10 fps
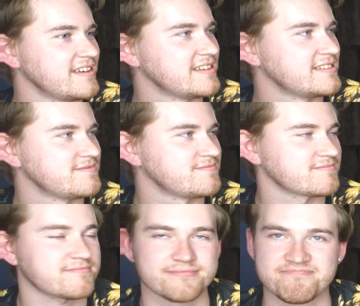
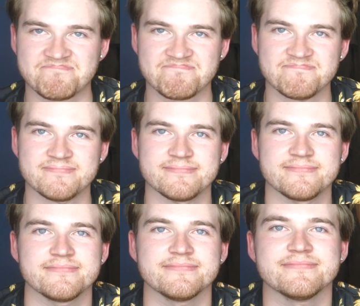
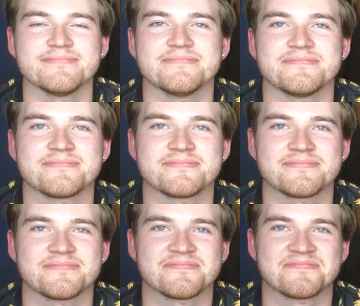
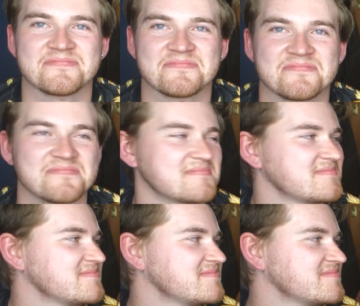
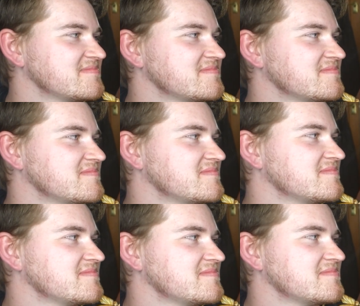
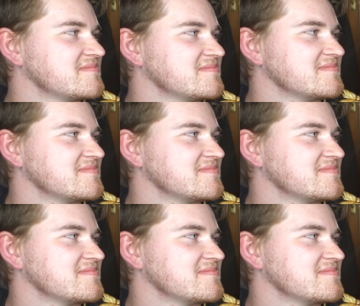No words are spoken by the person on screen.